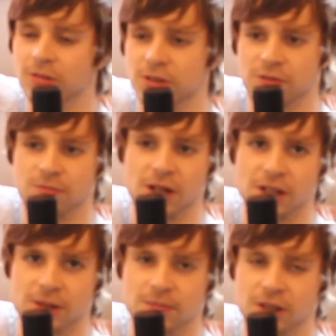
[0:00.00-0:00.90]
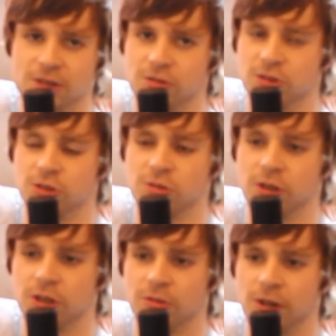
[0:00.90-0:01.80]
was off Marketplace,
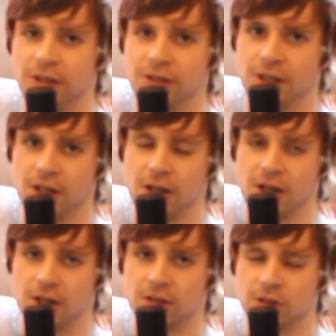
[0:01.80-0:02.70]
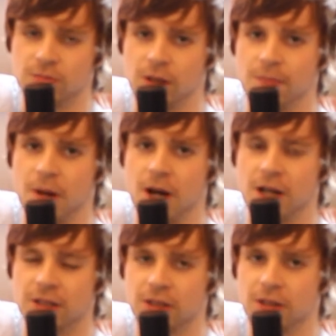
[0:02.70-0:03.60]
120 quid. I got some more
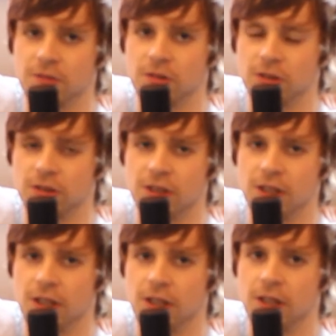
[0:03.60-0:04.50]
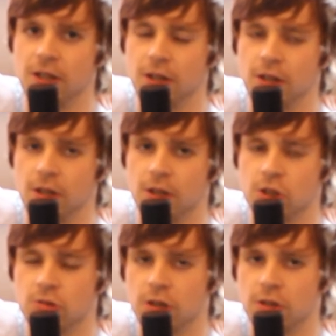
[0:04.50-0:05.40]
bars. I've got a
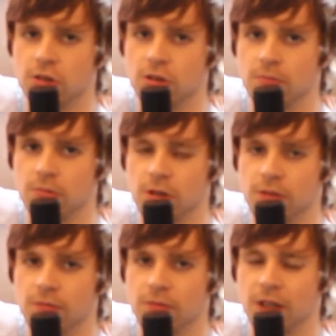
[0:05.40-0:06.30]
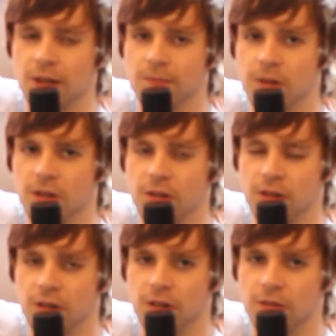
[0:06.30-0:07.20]
Strength Shop one that I
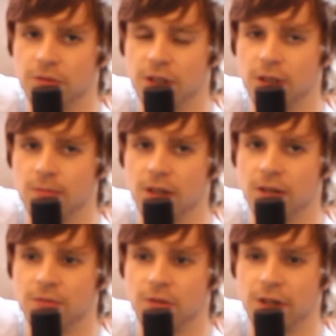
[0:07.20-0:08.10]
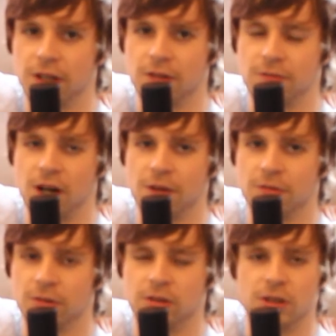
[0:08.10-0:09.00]
bought off eBay for 85 quid,